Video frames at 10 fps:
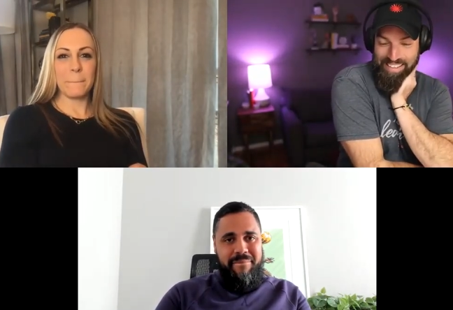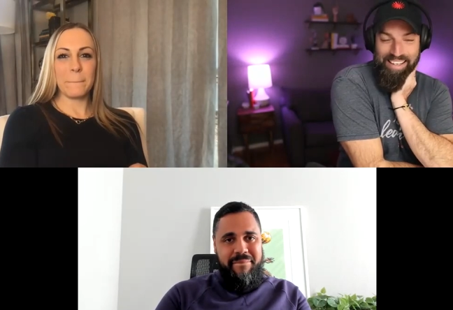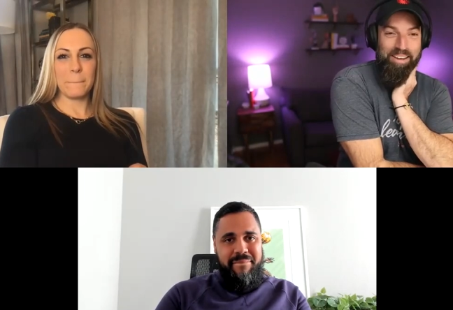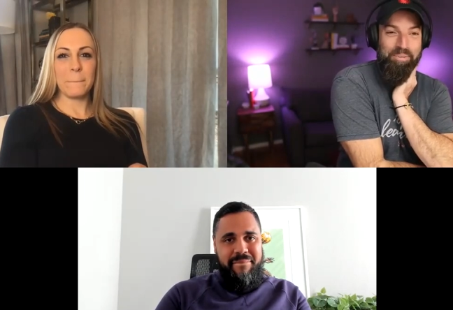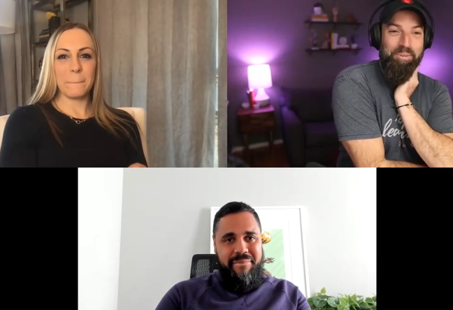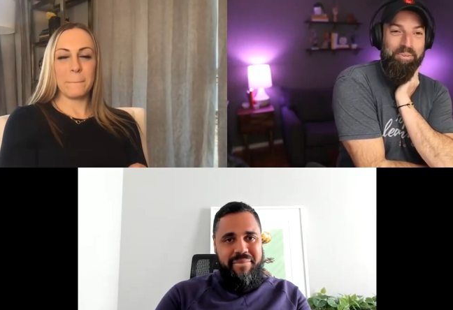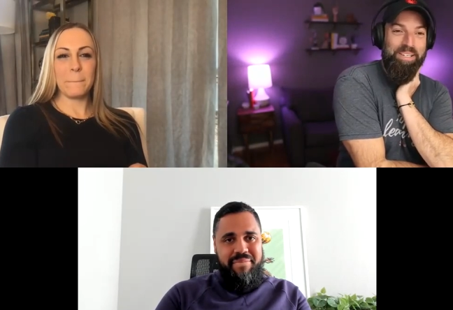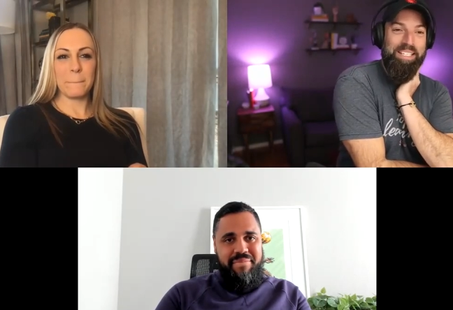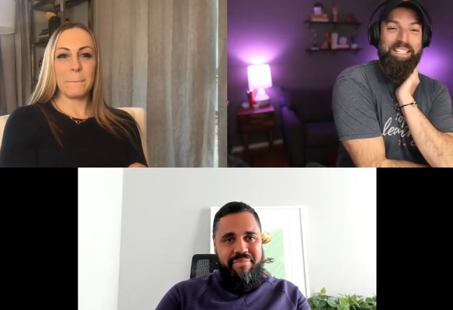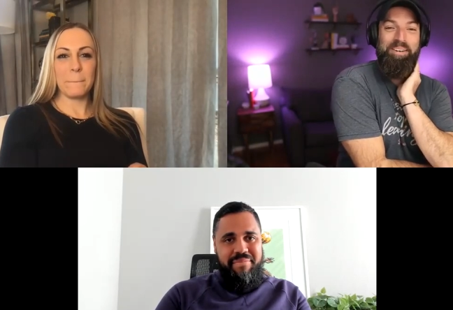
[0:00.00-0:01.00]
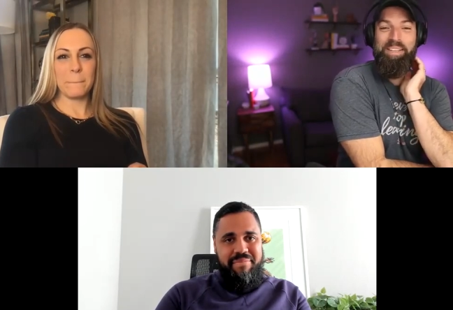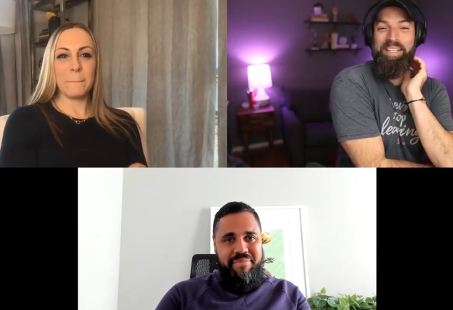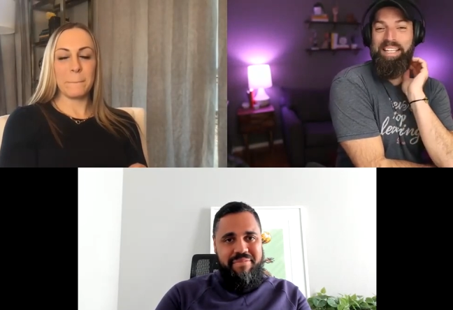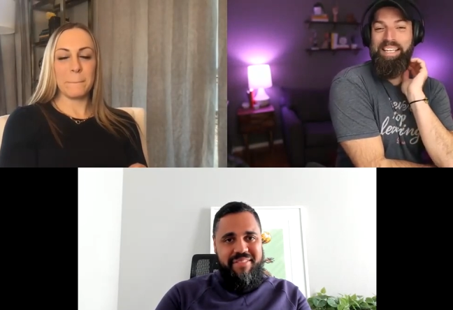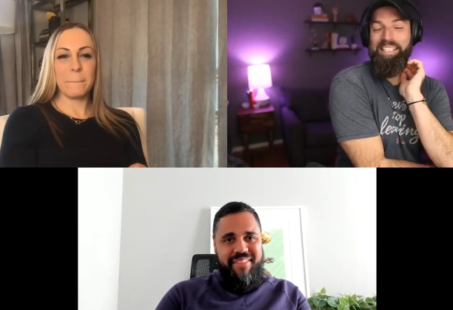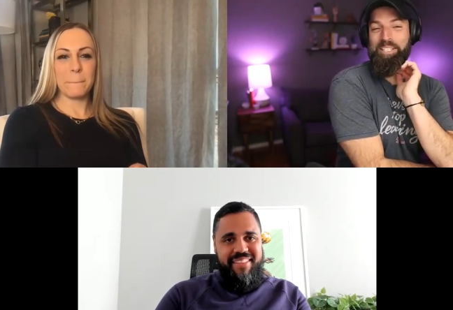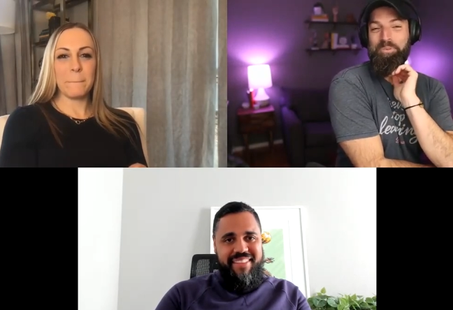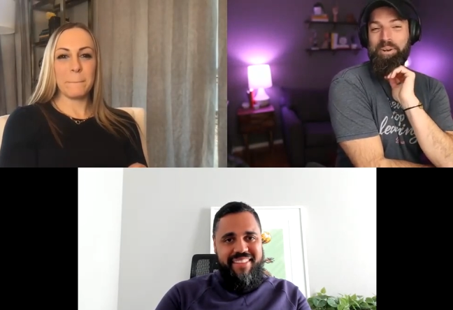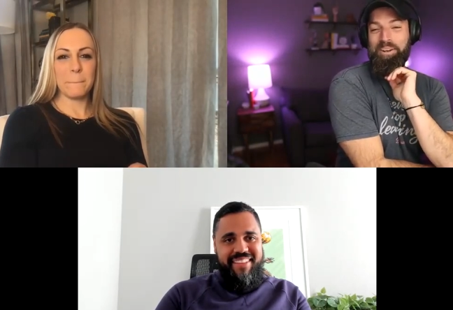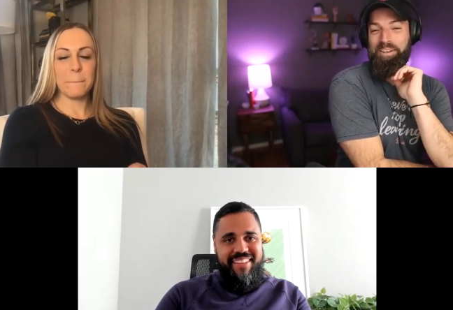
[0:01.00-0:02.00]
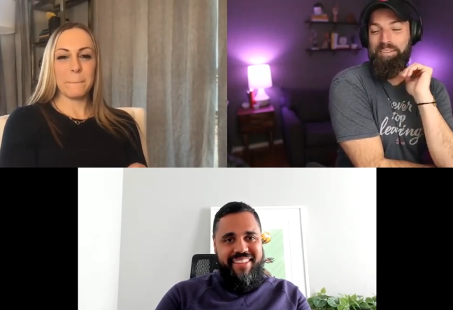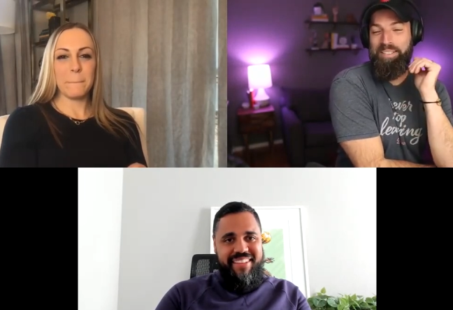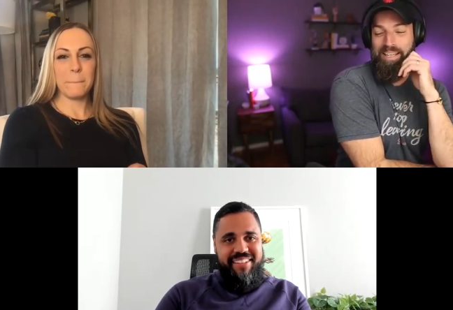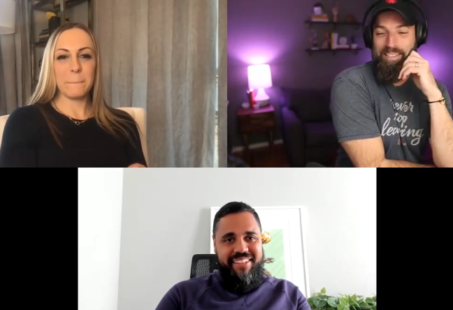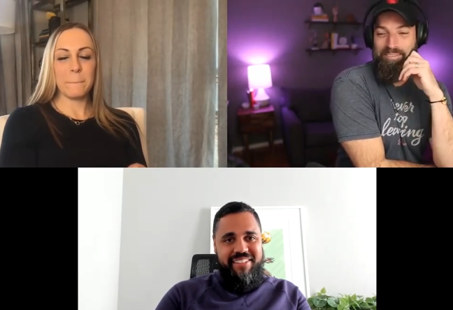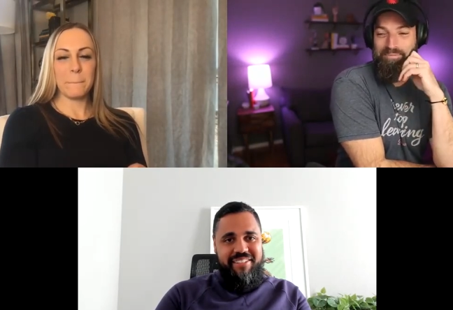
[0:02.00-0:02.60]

Speaker 1: Hey, what's the deal with this thing? Is this real? And it was like,